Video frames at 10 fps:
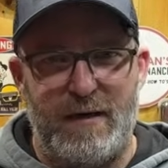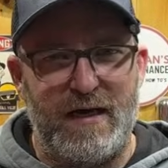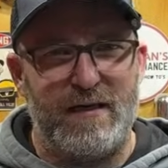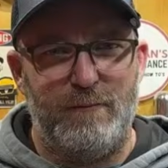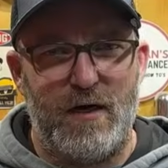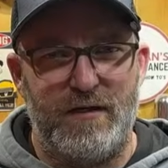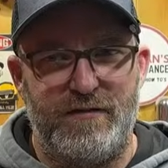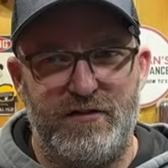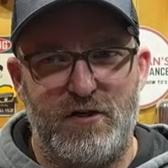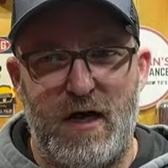I kind of bought it
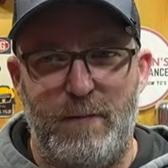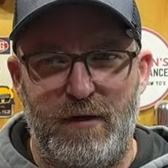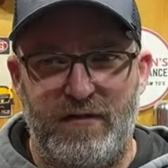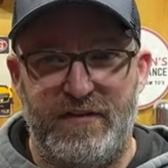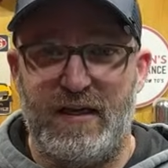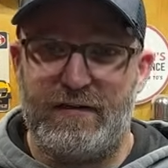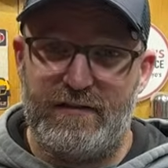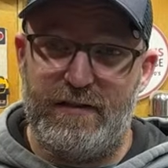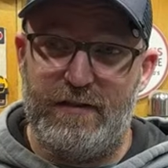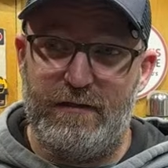to try it because I
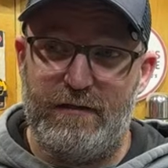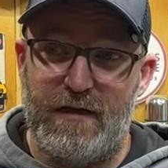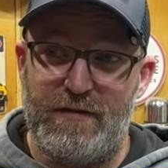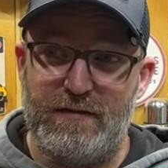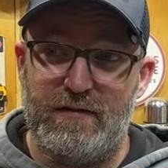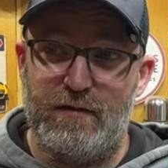think